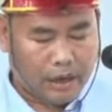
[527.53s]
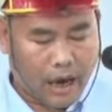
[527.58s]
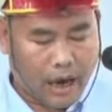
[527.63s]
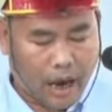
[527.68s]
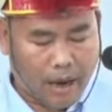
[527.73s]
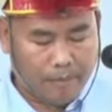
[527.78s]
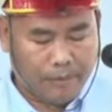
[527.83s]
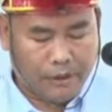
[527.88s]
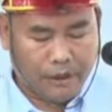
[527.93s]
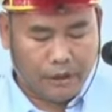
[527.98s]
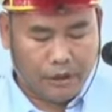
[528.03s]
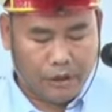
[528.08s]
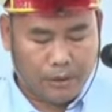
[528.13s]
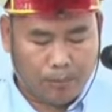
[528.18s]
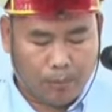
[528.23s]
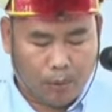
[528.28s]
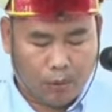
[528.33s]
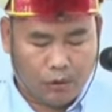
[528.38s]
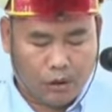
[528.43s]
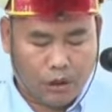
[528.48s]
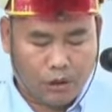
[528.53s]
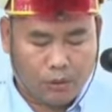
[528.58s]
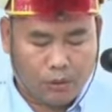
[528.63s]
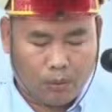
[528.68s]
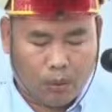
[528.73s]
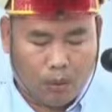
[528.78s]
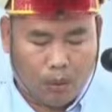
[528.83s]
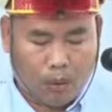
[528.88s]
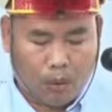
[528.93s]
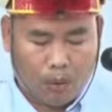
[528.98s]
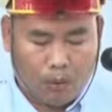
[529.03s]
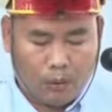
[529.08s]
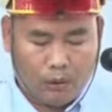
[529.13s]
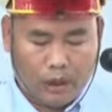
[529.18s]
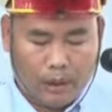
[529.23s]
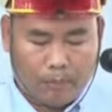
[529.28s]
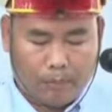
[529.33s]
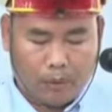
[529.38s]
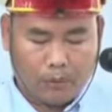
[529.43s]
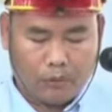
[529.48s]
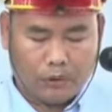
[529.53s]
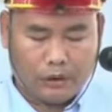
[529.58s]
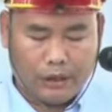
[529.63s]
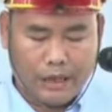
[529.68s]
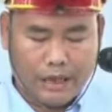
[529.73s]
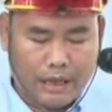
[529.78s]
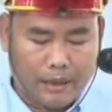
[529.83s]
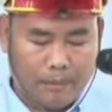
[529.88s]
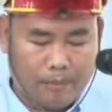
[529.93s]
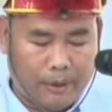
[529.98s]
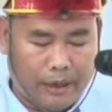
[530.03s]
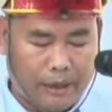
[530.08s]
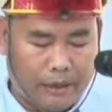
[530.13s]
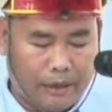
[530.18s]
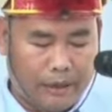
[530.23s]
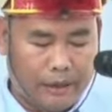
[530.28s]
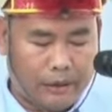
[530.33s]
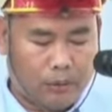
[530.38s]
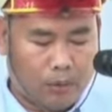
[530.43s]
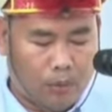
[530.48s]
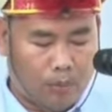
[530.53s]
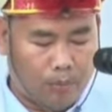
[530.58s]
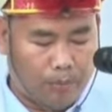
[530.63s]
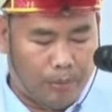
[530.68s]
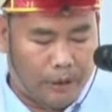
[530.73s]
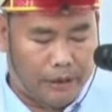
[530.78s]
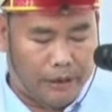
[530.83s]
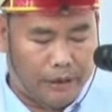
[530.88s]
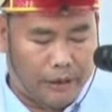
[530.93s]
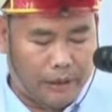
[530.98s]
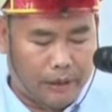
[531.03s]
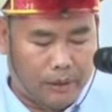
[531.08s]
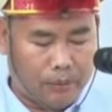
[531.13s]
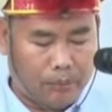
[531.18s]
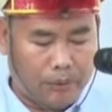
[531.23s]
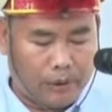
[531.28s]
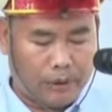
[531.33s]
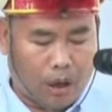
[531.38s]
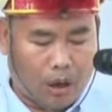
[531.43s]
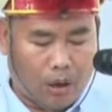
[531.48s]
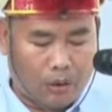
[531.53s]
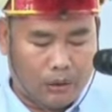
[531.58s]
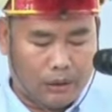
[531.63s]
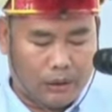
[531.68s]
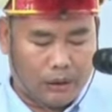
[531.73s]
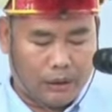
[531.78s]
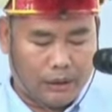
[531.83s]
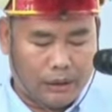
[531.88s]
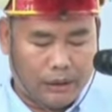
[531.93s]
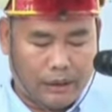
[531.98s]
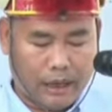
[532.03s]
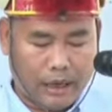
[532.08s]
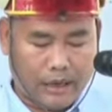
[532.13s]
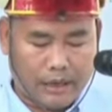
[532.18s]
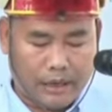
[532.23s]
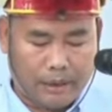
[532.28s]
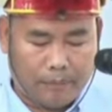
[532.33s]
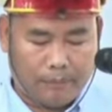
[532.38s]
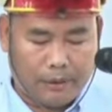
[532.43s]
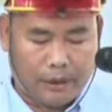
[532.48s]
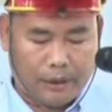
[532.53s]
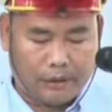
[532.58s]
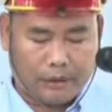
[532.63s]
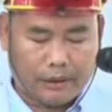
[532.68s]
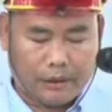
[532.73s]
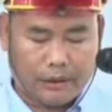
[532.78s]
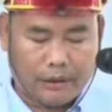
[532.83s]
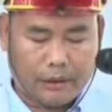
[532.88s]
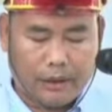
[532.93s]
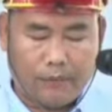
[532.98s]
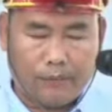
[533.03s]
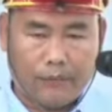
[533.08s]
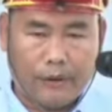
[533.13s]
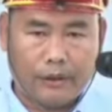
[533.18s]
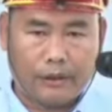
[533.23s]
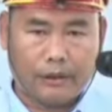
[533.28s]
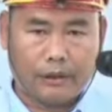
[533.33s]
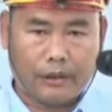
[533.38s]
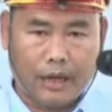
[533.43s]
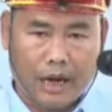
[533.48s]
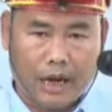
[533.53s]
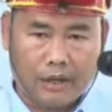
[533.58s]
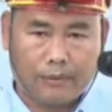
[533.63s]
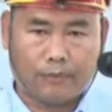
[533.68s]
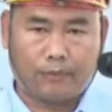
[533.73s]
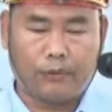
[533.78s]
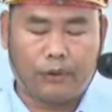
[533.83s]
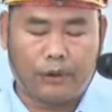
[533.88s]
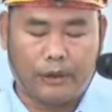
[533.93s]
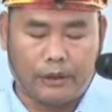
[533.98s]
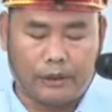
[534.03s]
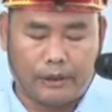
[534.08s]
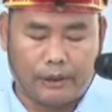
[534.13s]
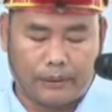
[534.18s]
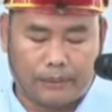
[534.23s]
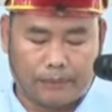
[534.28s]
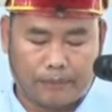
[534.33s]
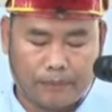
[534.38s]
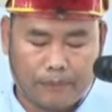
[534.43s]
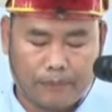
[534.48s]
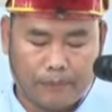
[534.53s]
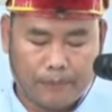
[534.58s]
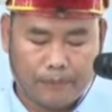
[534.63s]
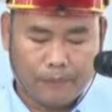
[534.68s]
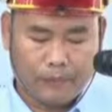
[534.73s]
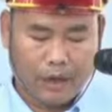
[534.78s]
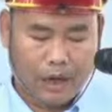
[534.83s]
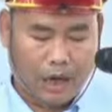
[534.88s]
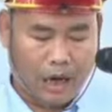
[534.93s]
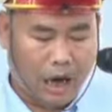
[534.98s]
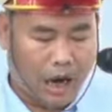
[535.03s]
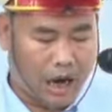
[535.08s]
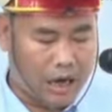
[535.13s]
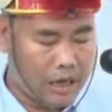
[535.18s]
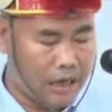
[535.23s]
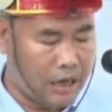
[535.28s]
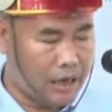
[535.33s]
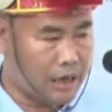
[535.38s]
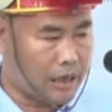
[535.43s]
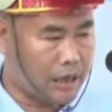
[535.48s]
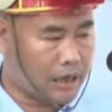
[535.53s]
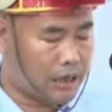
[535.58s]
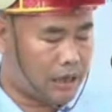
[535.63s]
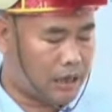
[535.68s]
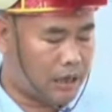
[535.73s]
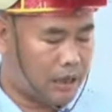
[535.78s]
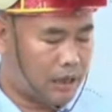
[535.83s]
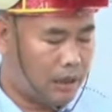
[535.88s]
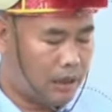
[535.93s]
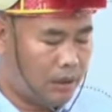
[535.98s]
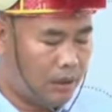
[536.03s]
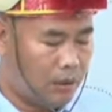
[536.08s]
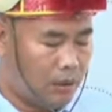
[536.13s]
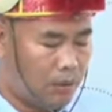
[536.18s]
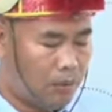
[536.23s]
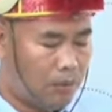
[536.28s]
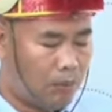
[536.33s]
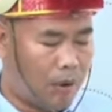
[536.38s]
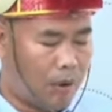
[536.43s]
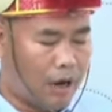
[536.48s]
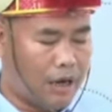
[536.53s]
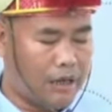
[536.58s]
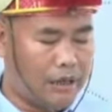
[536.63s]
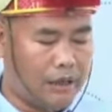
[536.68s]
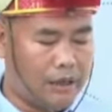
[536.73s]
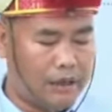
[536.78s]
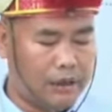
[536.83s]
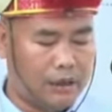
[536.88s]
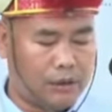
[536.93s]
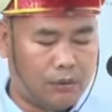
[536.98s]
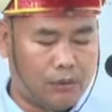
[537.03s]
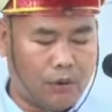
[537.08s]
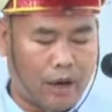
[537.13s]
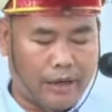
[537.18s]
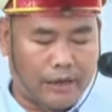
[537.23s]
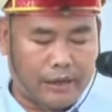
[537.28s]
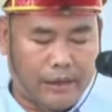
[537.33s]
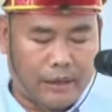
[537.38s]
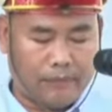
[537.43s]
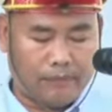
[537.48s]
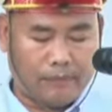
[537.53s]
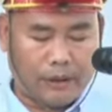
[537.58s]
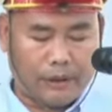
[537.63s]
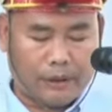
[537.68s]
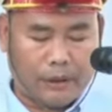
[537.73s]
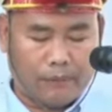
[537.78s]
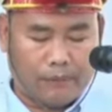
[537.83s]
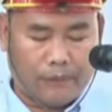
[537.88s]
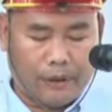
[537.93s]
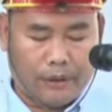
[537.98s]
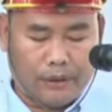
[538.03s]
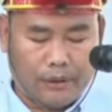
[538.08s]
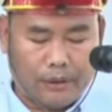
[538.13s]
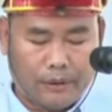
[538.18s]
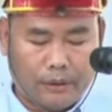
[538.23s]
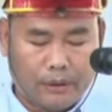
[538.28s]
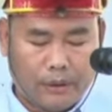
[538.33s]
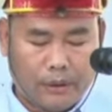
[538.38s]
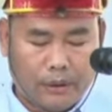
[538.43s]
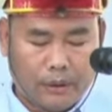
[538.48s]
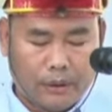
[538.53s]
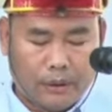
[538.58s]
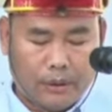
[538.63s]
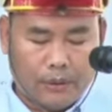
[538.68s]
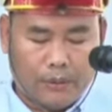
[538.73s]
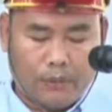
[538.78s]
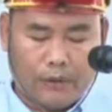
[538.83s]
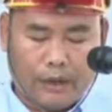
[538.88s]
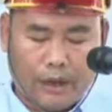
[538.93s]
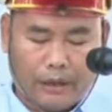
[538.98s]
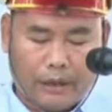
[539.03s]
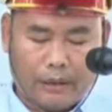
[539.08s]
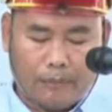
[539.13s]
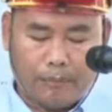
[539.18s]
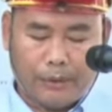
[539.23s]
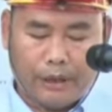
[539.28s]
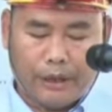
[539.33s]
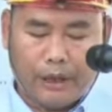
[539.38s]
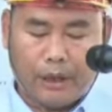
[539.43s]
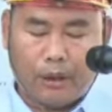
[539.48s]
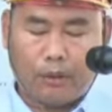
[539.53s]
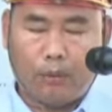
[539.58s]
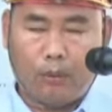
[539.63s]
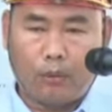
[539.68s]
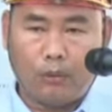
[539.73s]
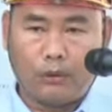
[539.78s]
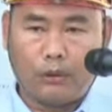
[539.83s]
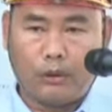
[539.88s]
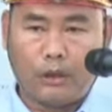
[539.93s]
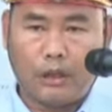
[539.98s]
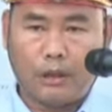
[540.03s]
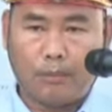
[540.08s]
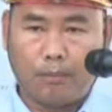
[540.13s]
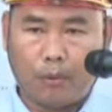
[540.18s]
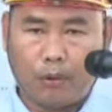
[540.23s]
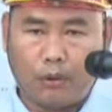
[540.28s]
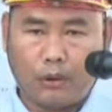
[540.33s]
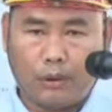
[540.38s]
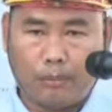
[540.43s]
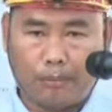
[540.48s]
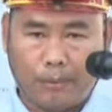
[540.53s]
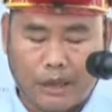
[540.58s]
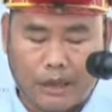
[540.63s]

Games in sports is all about discipline in competing with honor and accepting the defeat gracefully. Unless one learns to accept the defeat, you cannot be a good sports